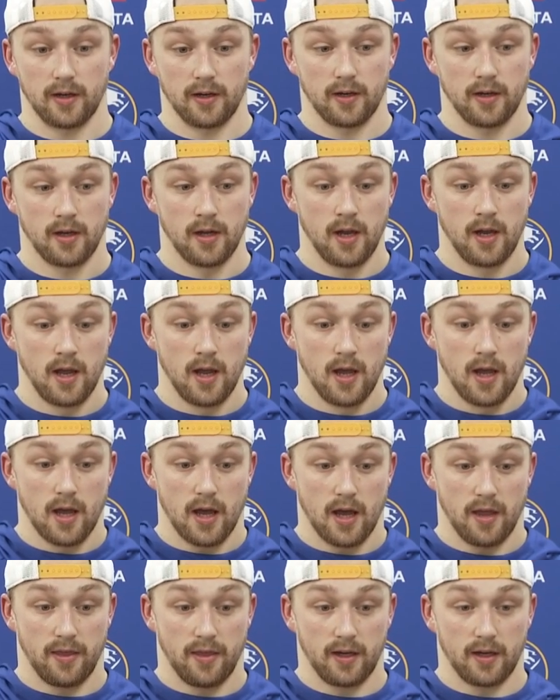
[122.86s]
And
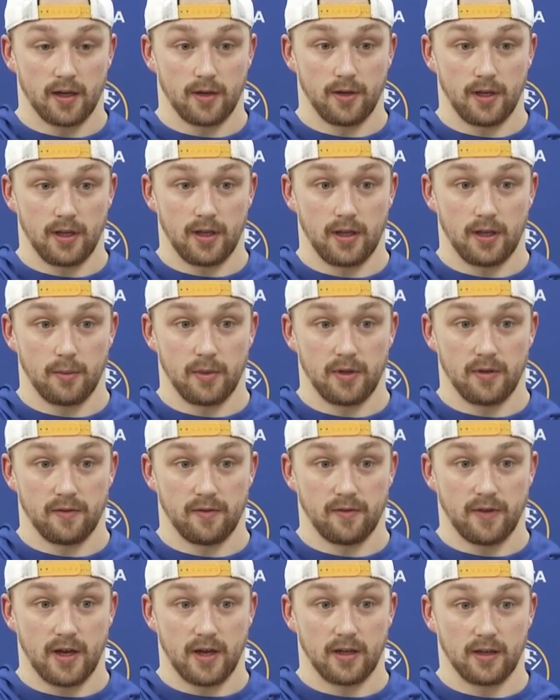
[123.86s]
I think he really been
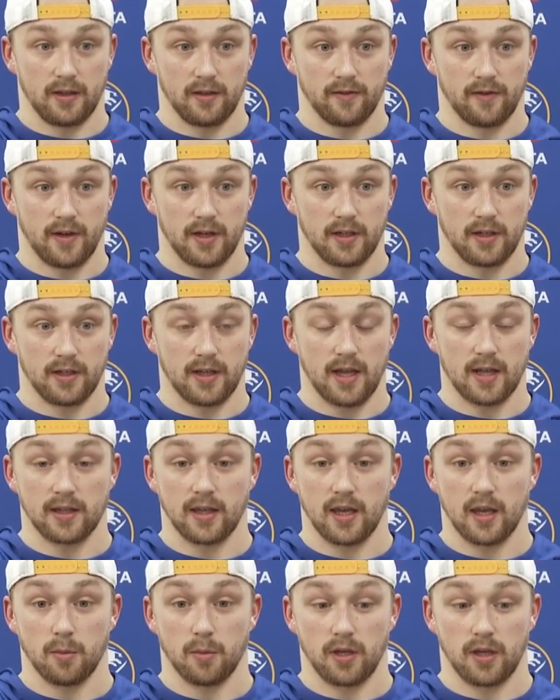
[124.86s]
finding that
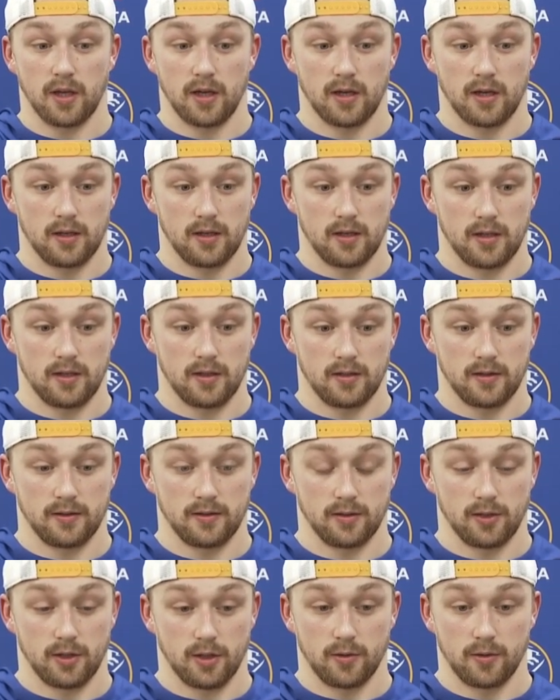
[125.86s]
game again. And
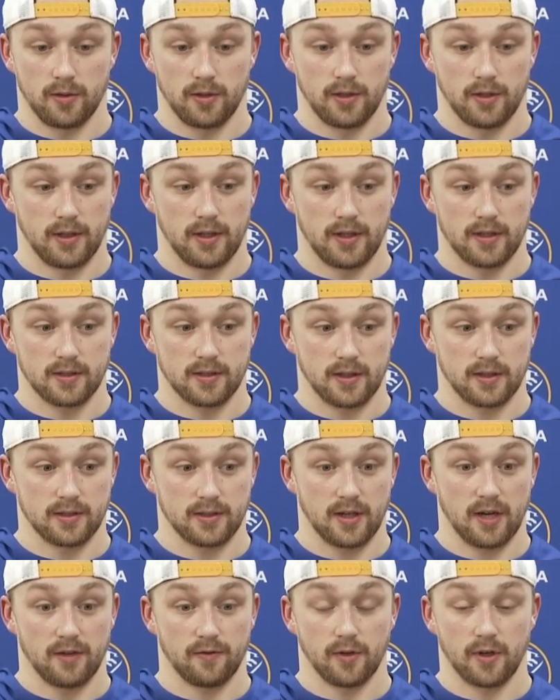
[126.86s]
it's
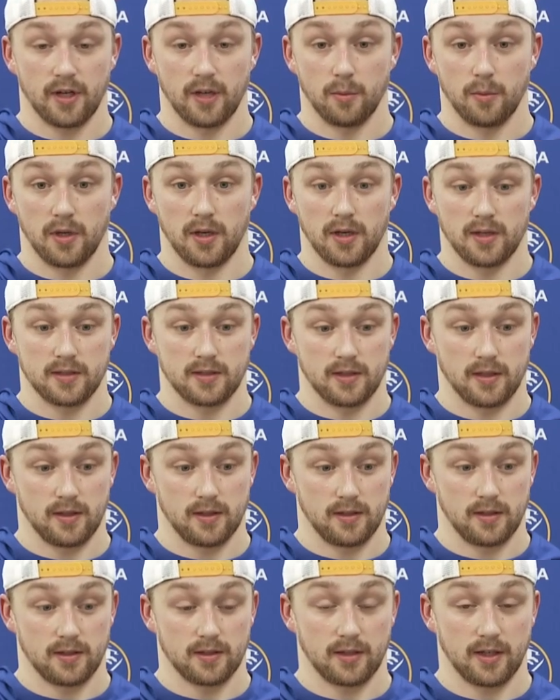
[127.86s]
great for him and
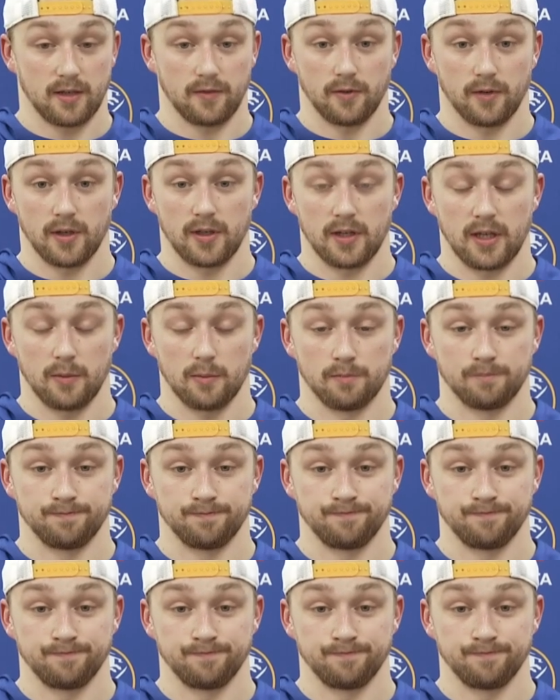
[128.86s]
it's great for the team.